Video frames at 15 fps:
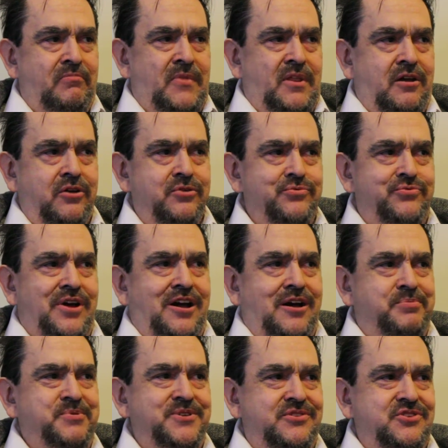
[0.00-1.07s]

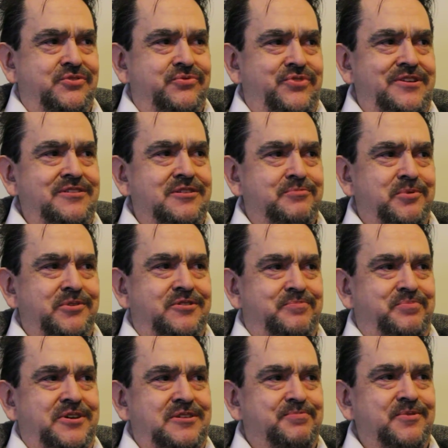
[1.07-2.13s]
options available to
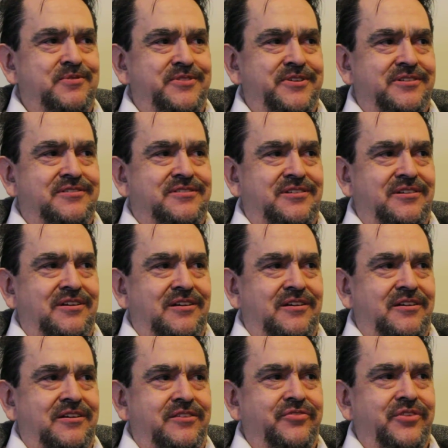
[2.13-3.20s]
people that
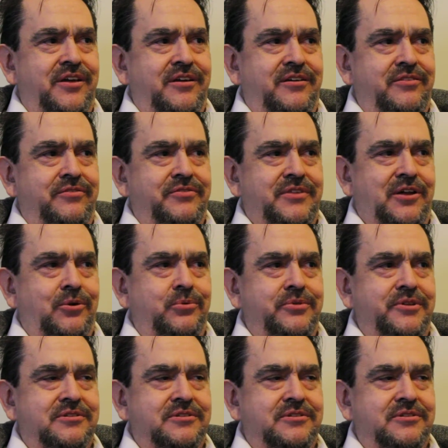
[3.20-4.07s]
now